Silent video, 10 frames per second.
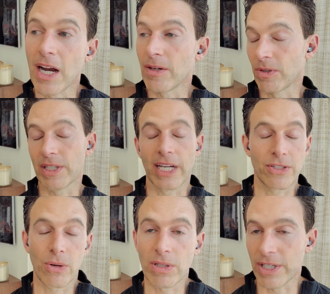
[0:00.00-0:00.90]
I
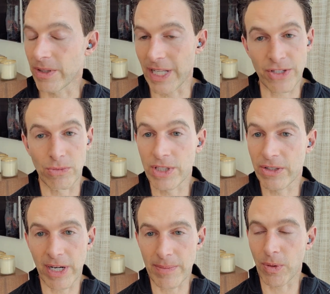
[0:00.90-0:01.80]
totally agree. That's a
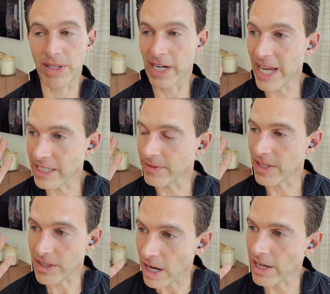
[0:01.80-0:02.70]
really great point that I hadn't
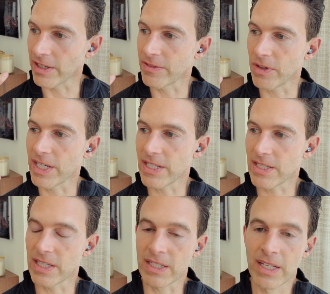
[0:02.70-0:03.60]
even thought of, right?
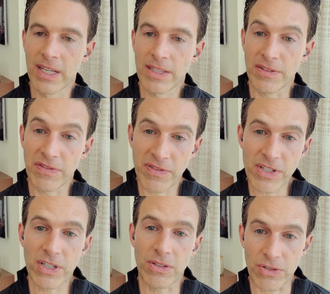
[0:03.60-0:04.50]
Is that the
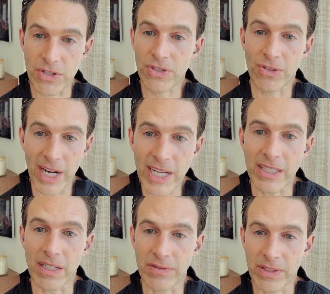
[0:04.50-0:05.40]
physical
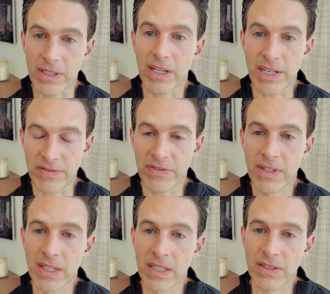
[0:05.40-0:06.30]
strain of the life
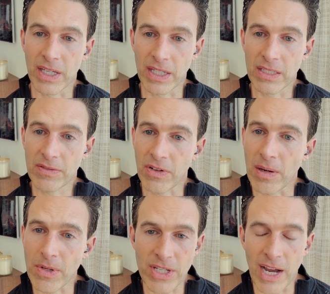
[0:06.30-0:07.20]
that the
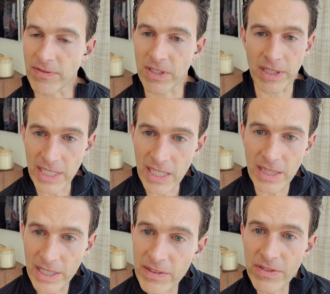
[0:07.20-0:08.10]
farmers have to
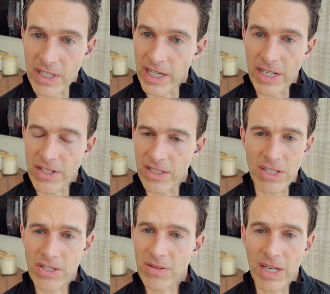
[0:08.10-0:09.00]
live today
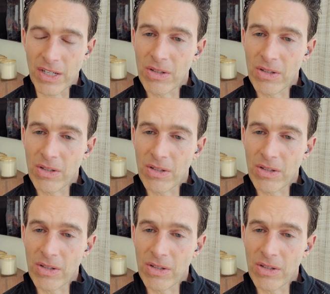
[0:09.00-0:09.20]
is